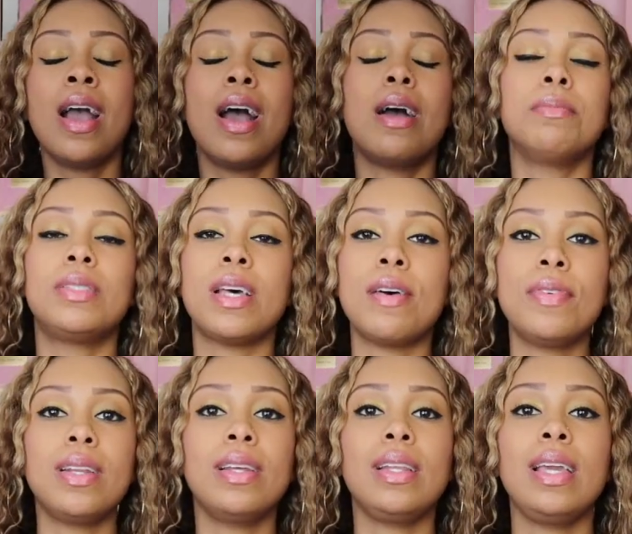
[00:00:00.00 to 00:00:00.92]
I'm
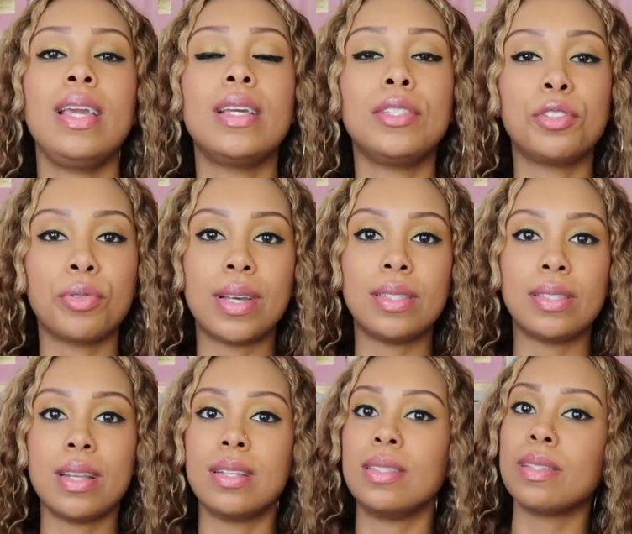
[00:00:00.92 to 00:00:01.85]
definitely
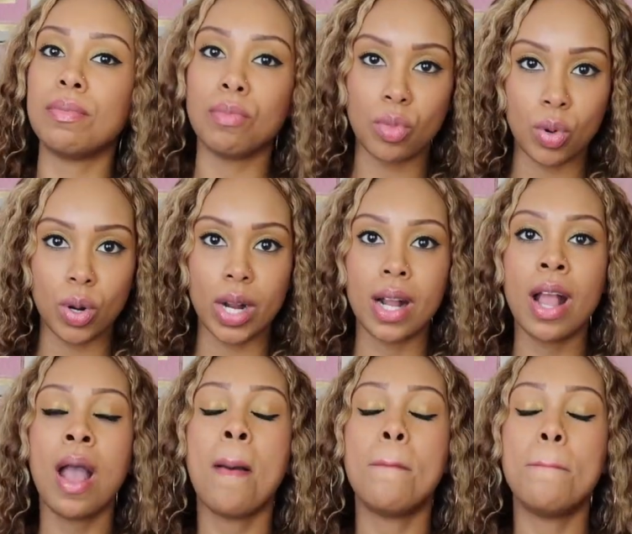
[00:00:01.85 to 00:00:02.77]
interested in some more
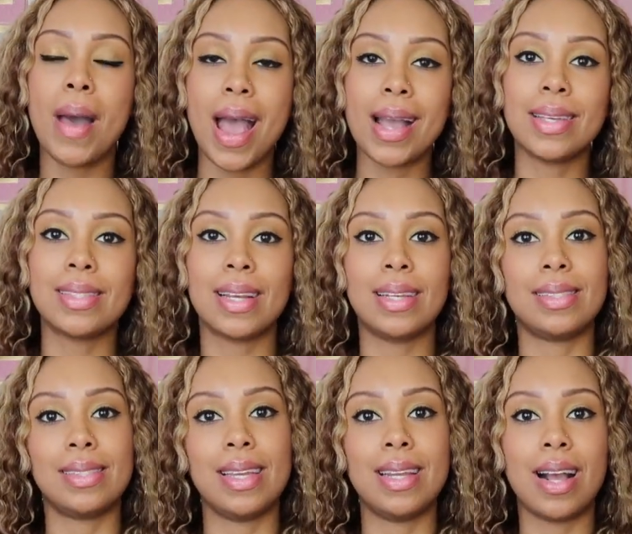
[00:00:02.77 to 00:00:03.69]
bags that I've
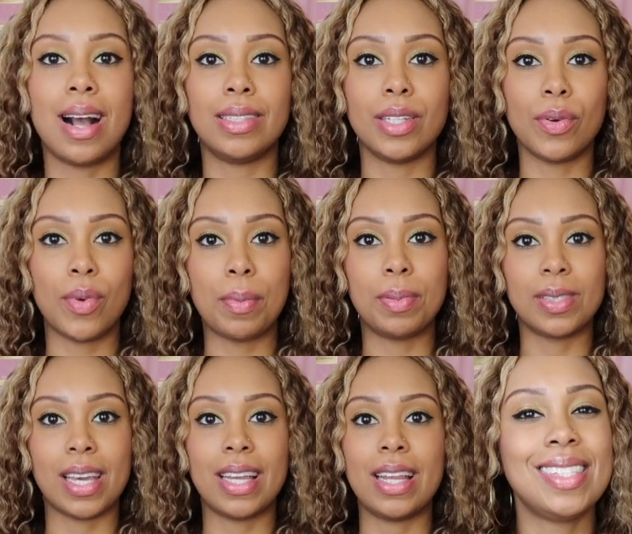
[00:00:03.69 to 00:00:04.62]
seen on their
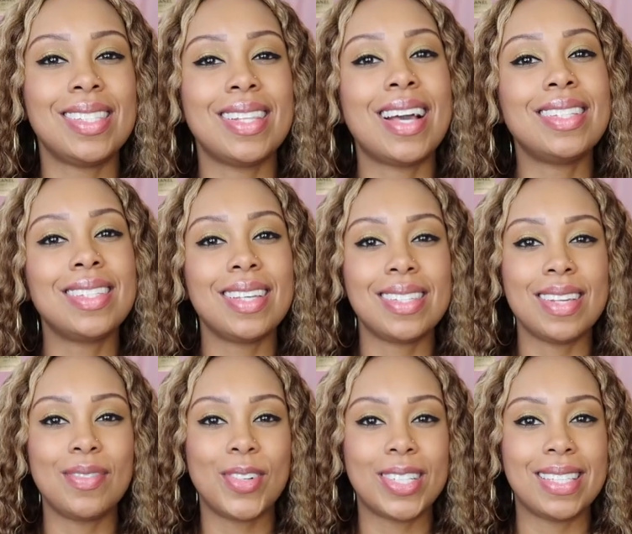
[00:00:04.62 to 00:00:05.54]
website. So that does
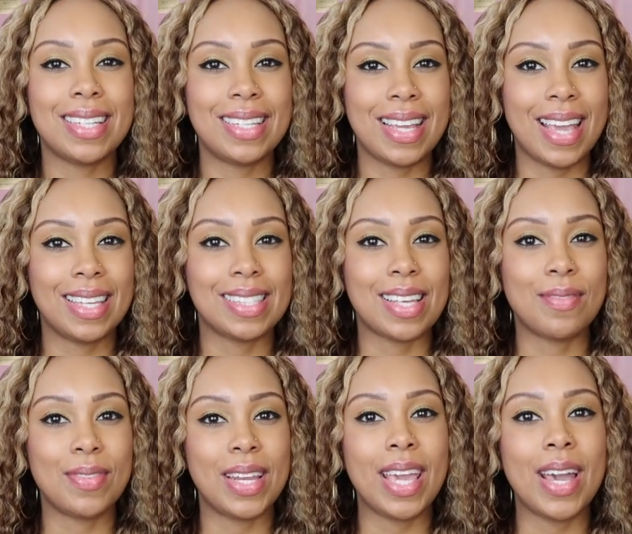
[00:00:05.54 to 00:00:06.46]
it for today's
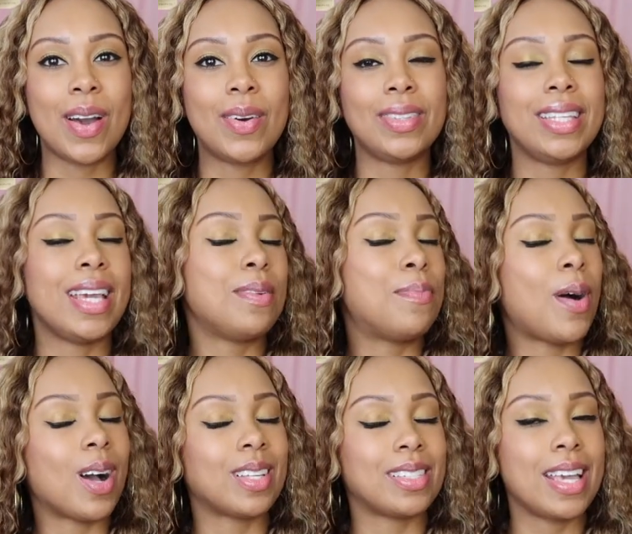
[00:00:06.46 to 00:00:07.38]
video, the
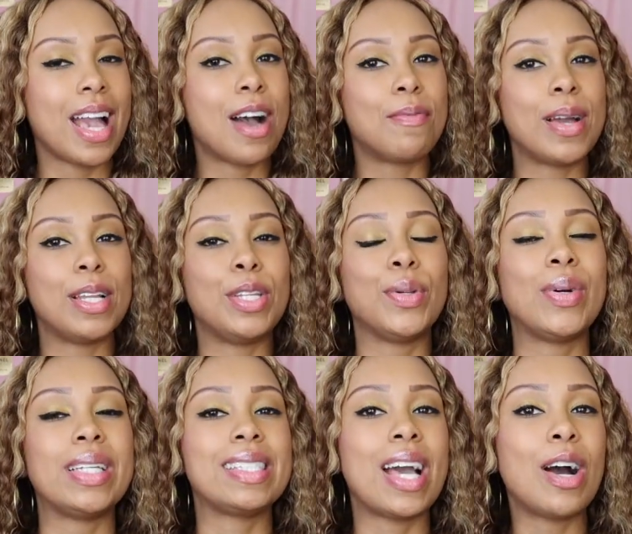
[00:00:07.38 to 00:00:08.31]
unboxing of my new
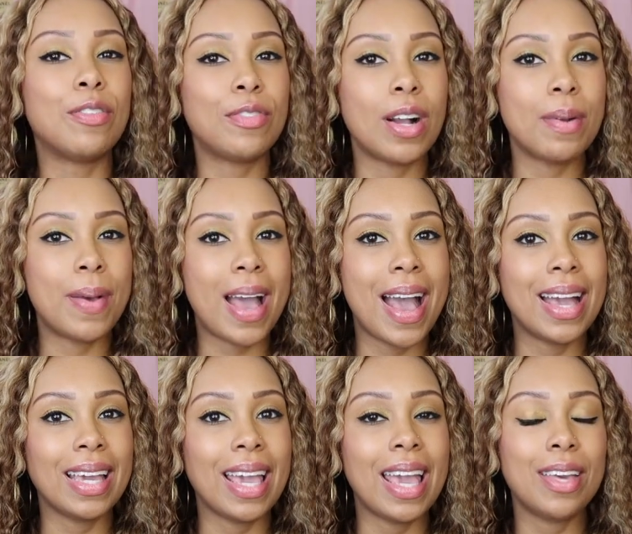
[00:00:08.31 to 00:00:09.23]
Telfar
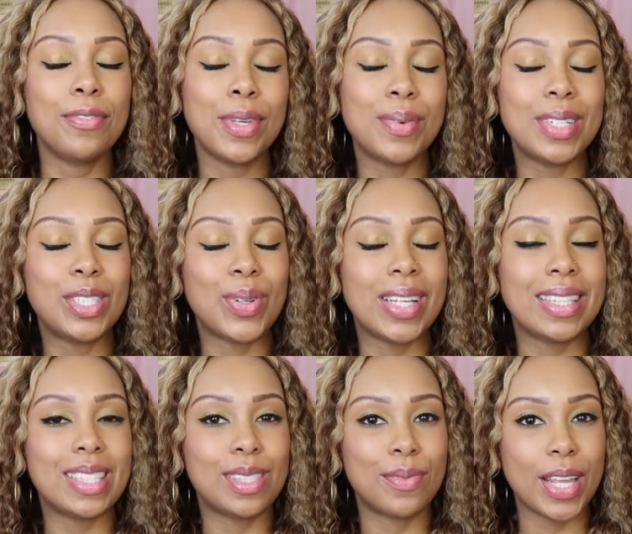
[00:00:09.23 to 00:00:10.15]
bag. If you enjoyed
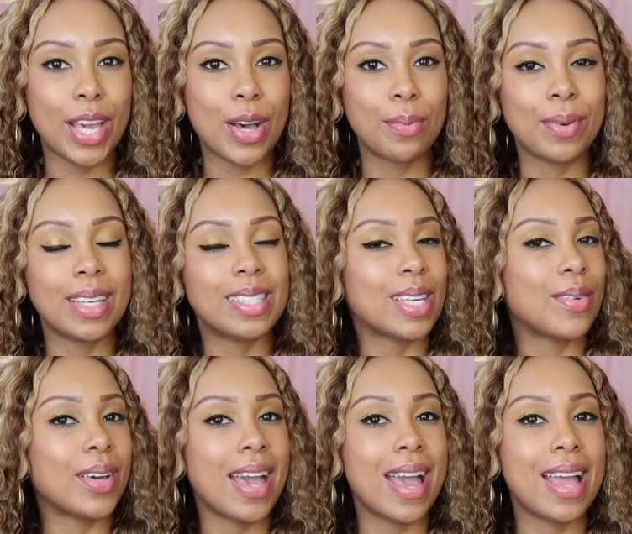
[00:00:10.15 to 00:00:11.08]
this video, please
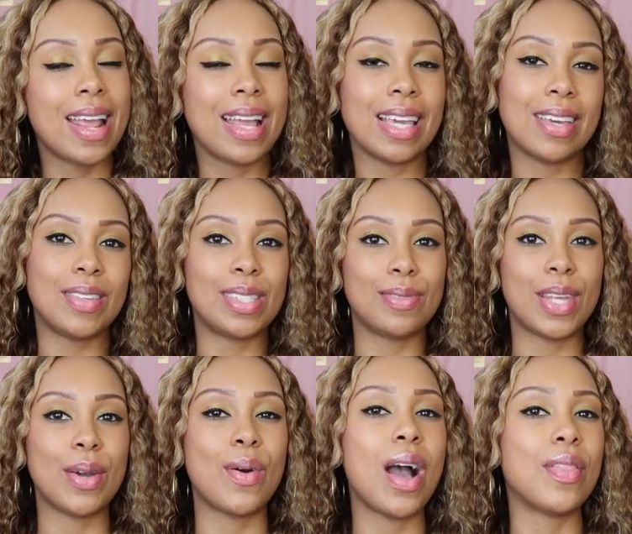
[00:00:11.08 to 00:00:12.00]
go ahead and give this
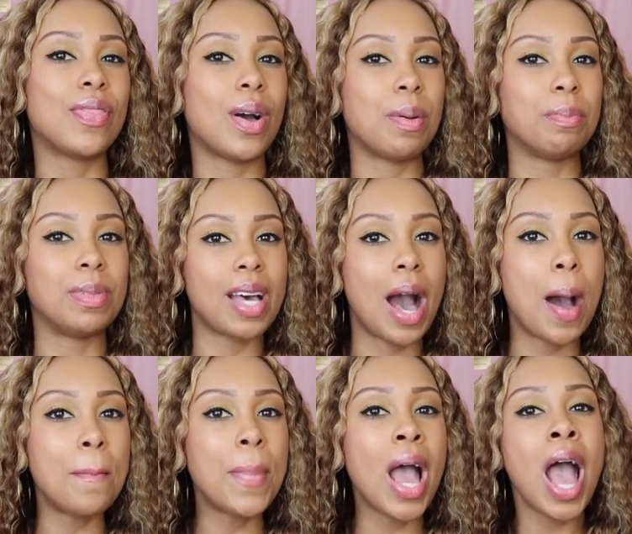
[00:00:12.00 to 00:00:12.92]
video a thumbs
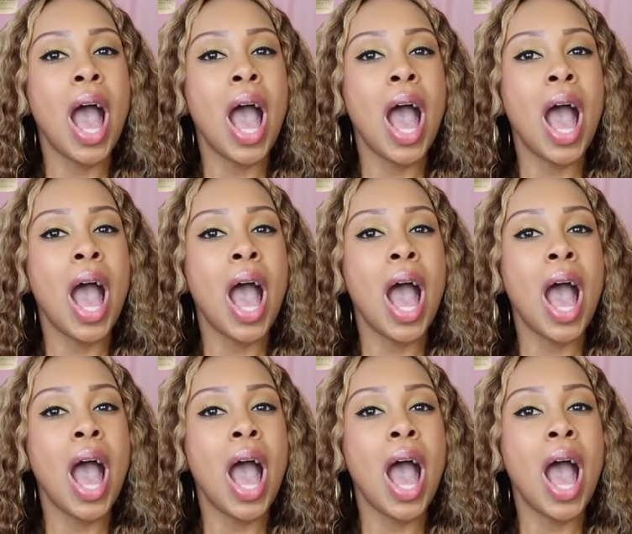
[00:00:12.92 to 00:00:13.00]
up.